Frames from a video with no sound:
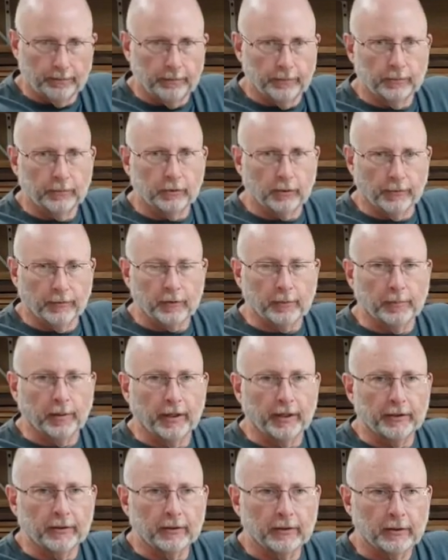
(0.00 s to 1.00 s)
surface
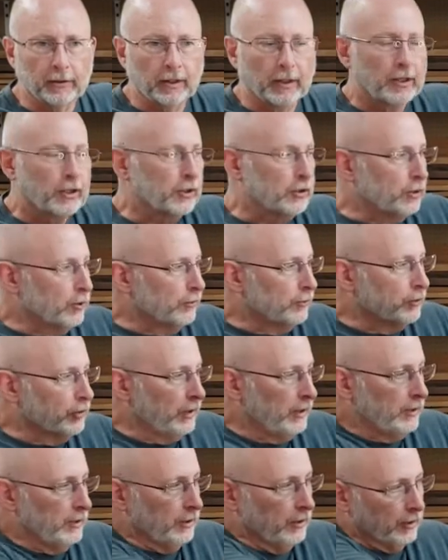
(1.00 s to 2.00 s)
planer, you've
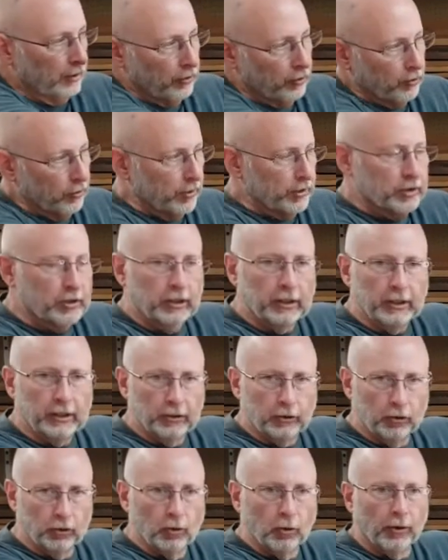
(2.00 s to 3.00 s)
seen the Grizzly
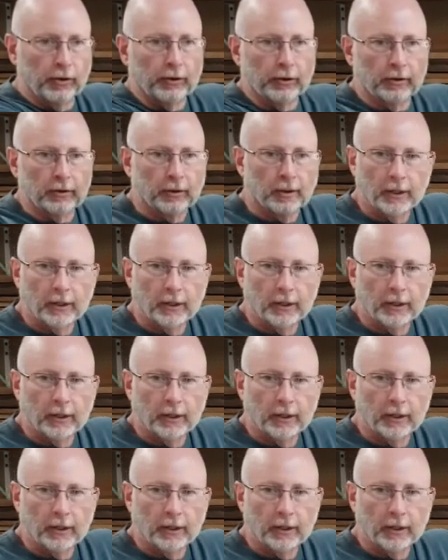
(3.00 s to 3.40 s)
joiner,